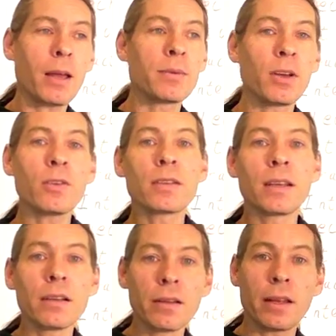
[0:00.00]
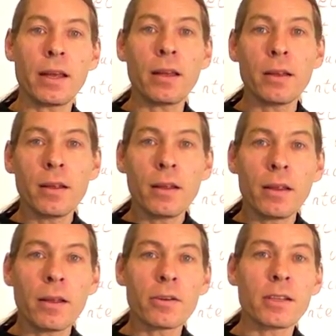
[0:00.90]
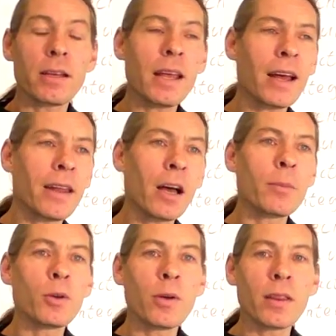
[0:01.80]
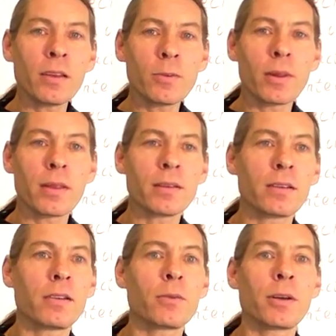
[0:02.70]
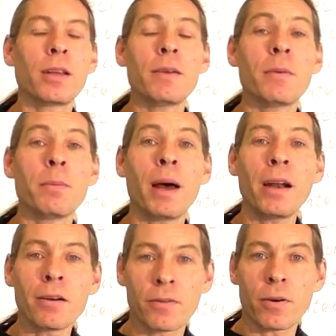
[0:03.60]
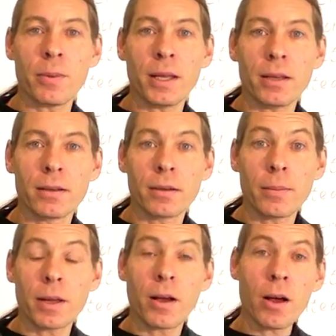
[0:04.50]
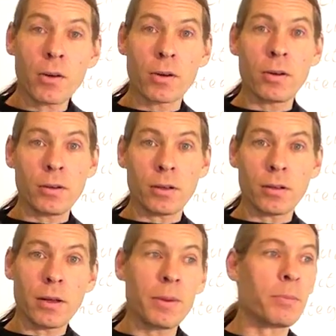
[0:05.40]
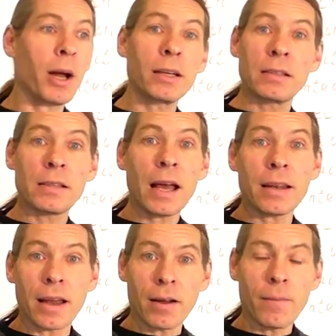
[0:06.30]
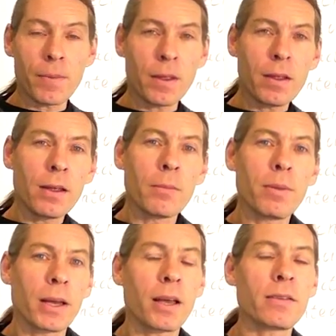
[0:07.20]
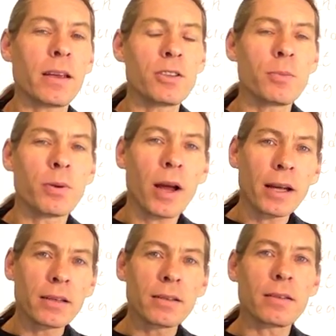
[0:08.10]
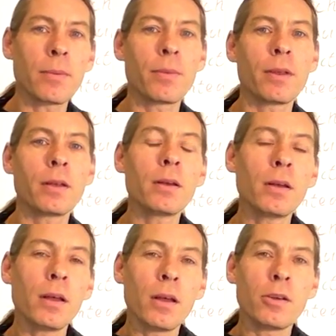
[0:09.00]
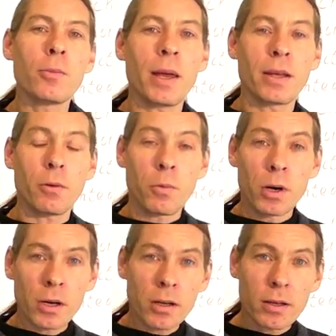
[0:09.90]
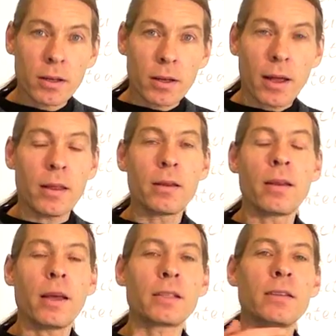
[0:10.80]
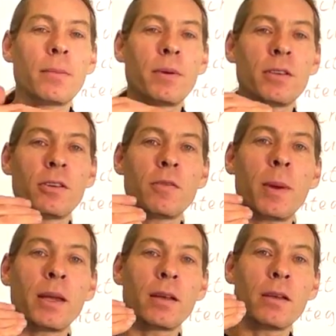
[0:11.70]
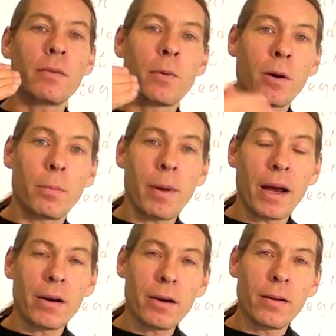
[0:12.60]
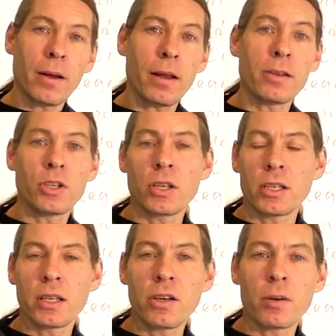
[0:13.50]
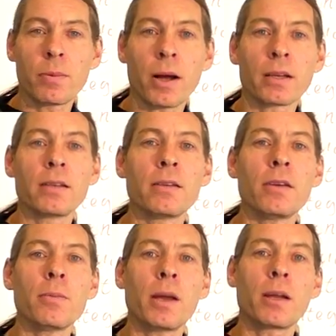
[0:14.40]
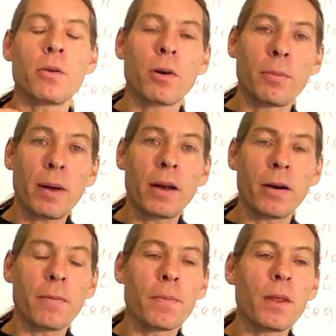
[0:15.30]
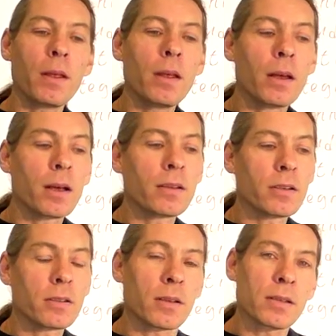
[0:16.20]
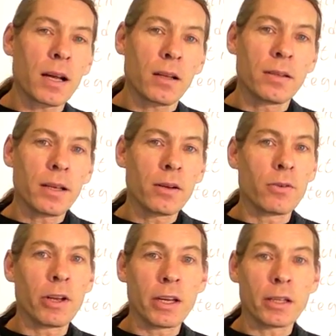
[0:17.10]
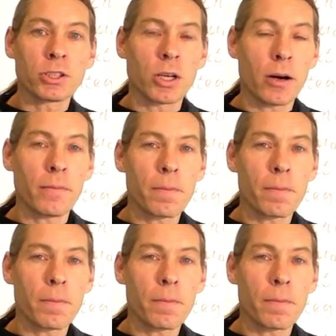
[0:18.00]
so skilled in it, they were saying, yeah, now I'm doing this with this and it's working even better for me. I'm like, oh, cool, let me practice that now. Because as you practice something, you make it work, and then the next step is you make it even work better, and as you continue to practice it, you make it work better. Because there's a subtlety to reading a chart,